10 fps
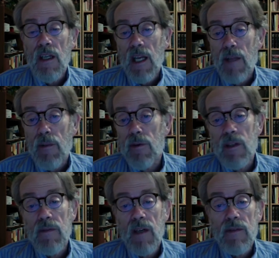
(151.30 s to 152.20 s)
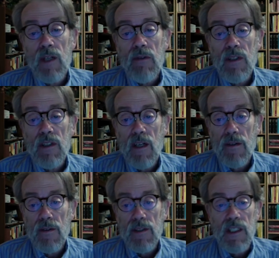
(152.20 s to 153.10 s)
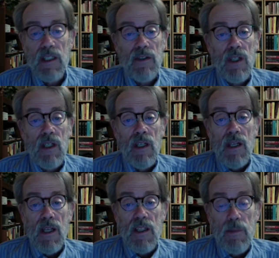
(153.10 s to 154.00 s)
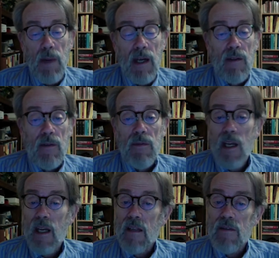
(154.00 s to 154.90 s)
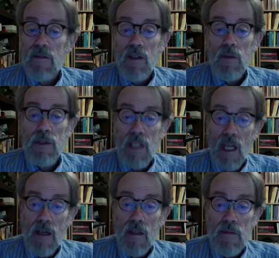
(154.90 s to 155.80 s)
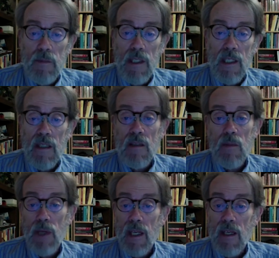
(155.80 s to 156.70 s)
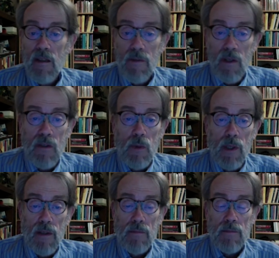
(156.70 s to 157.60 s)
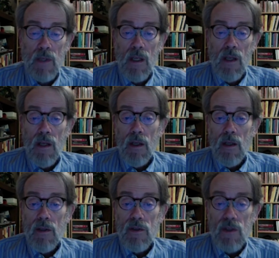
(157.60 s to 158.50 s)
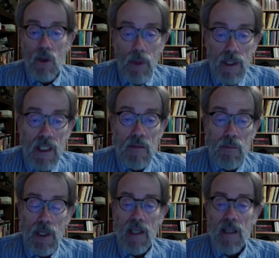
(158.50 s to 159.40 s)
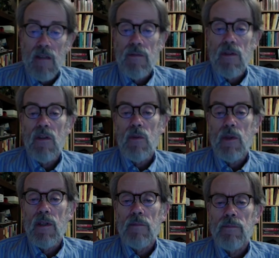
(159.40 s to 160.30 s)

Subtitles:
at $3,500 each, in spite of the fact that there was not enough money to buy enough hardware. So we didn't buy enough hardware.